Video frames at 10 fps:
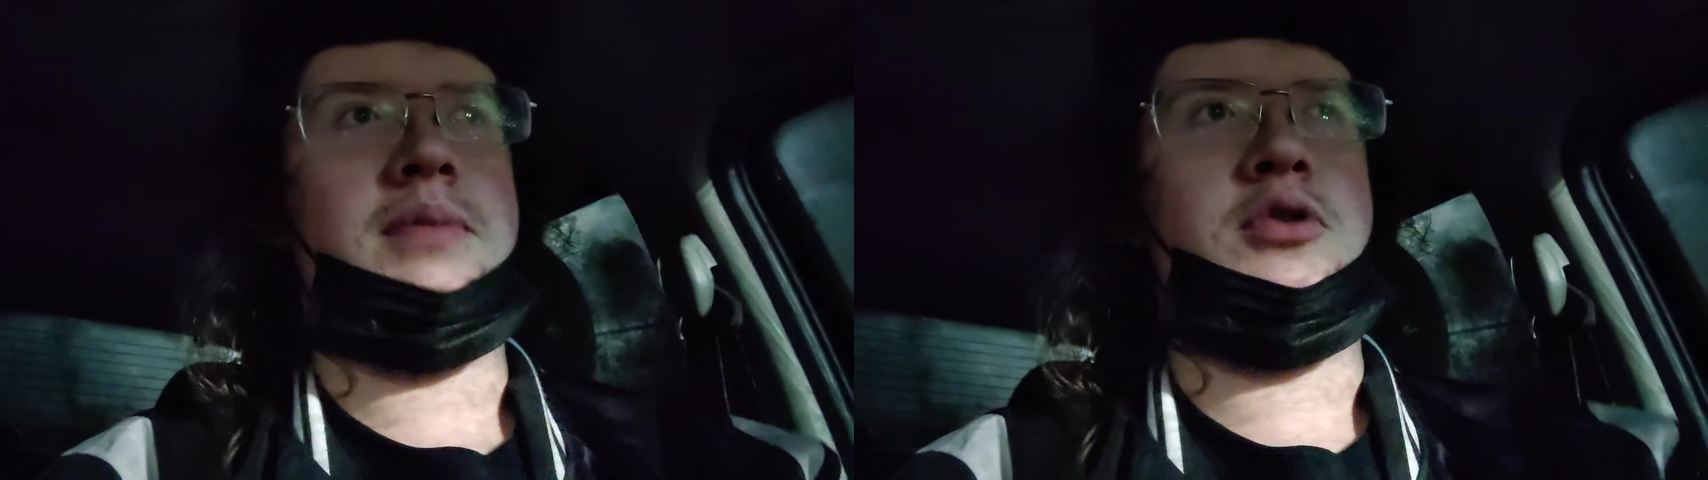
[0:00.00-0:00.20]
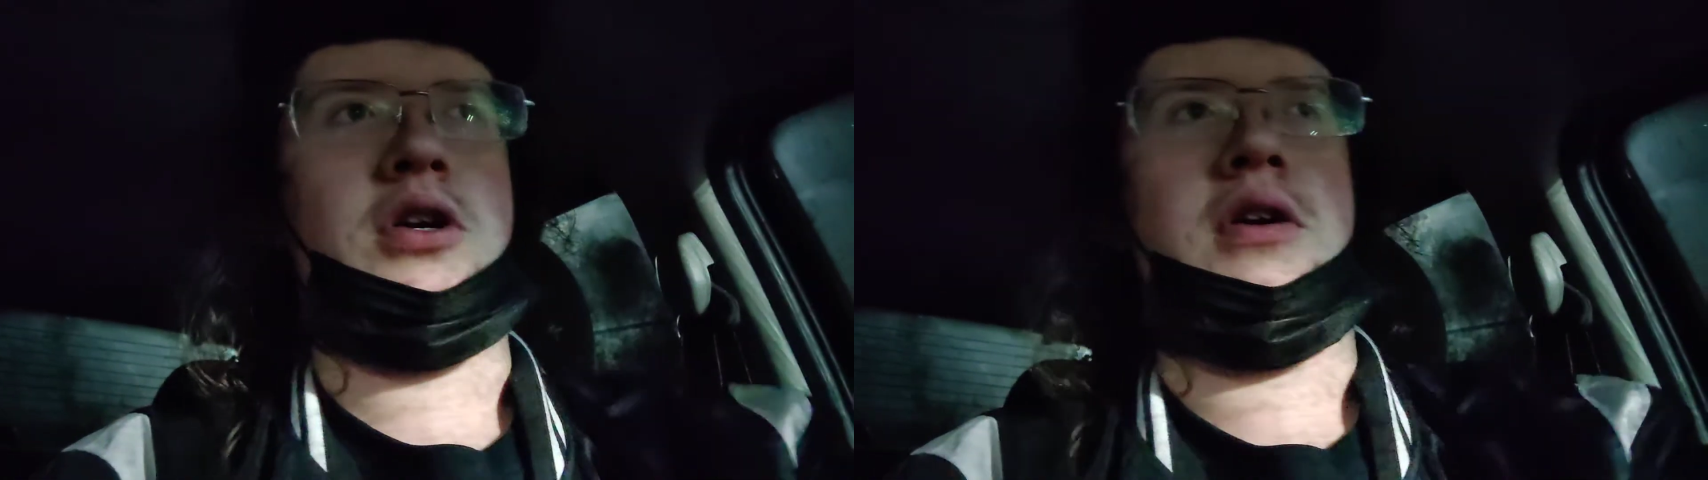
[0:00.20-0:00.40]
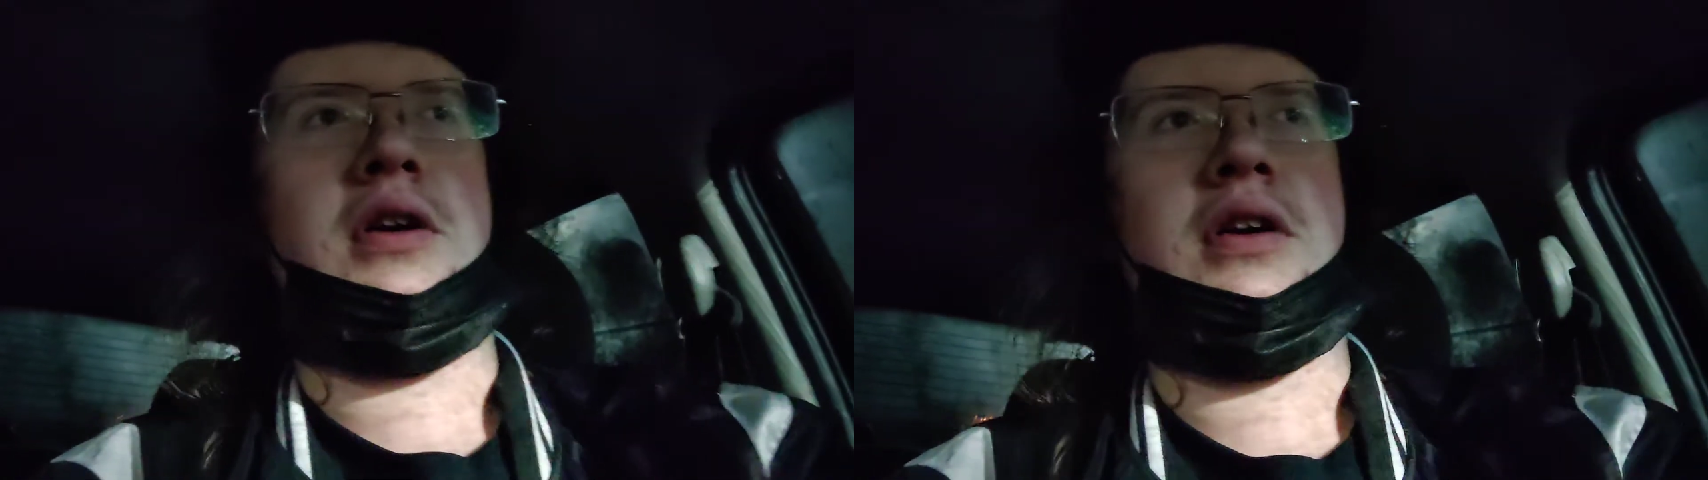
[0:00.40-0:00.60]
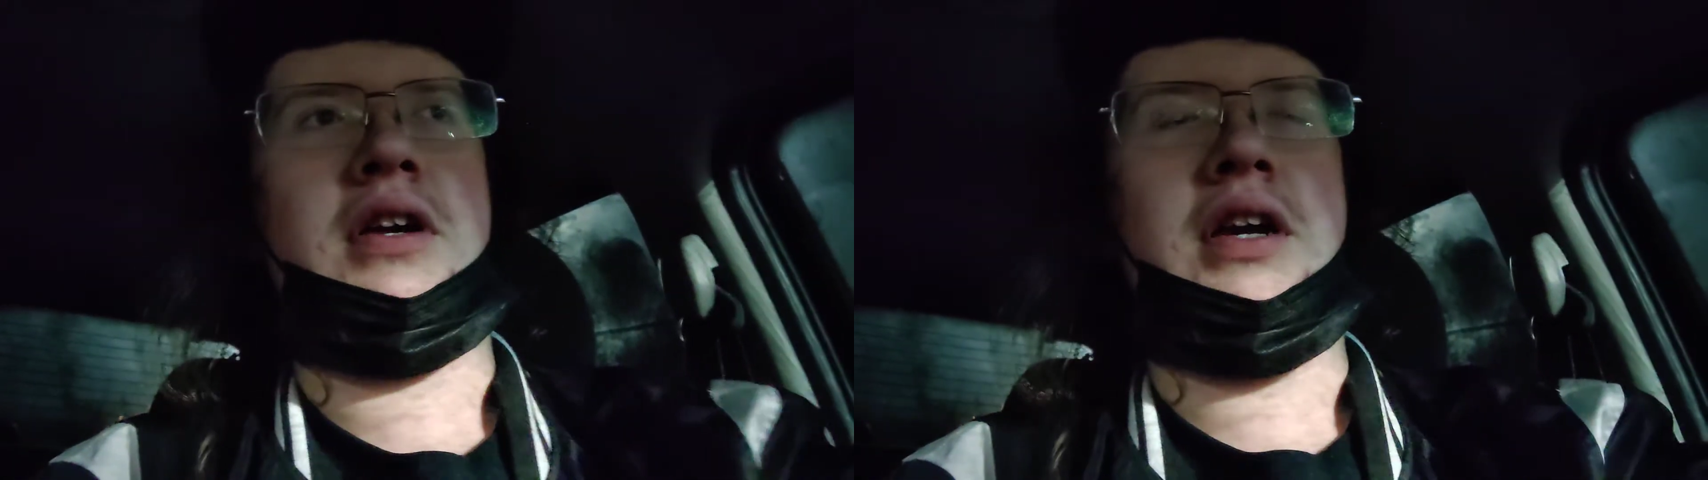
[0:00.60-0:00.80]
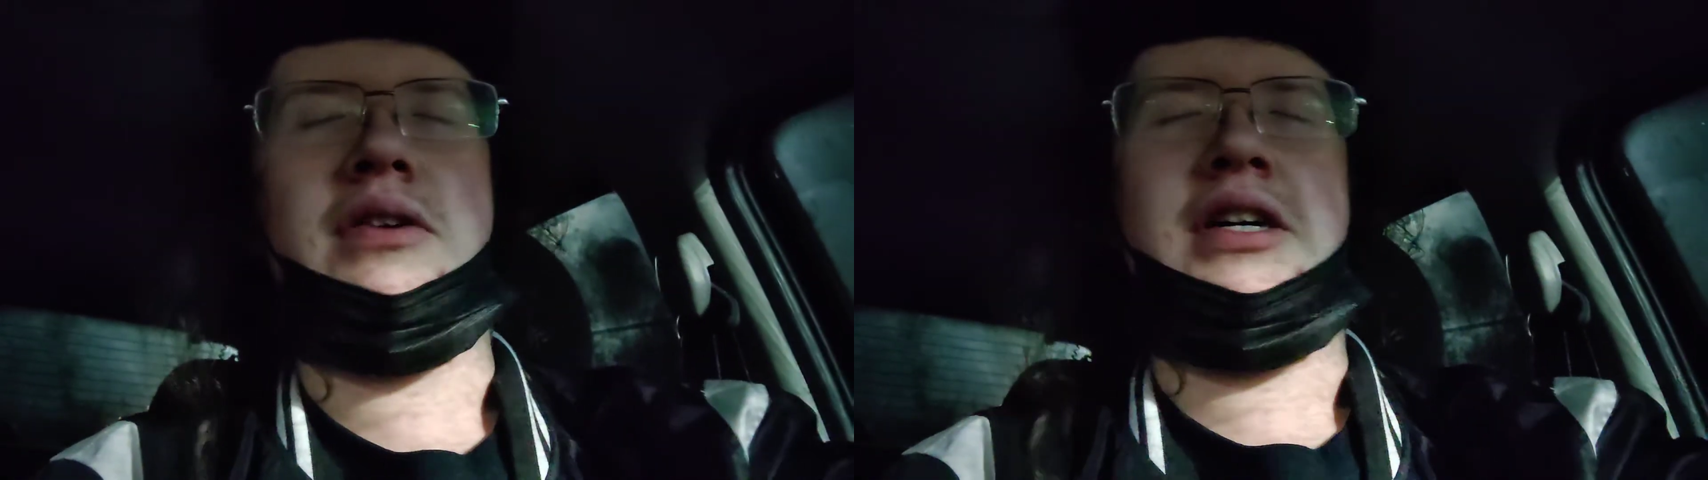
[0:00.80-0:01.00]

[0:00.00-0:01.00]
tip jar, you know,